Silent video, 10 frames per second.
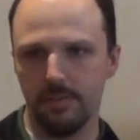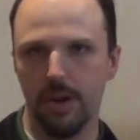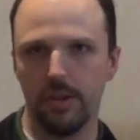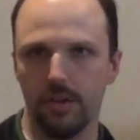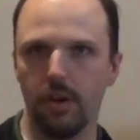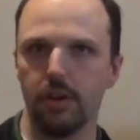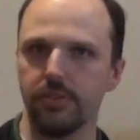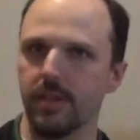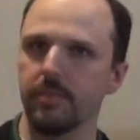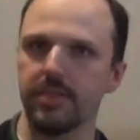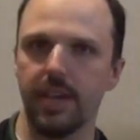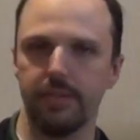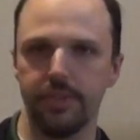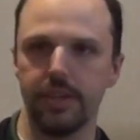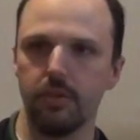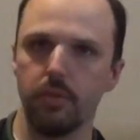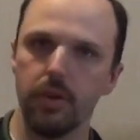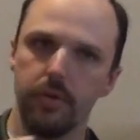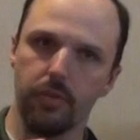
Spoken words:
model of car, same exact vehicle,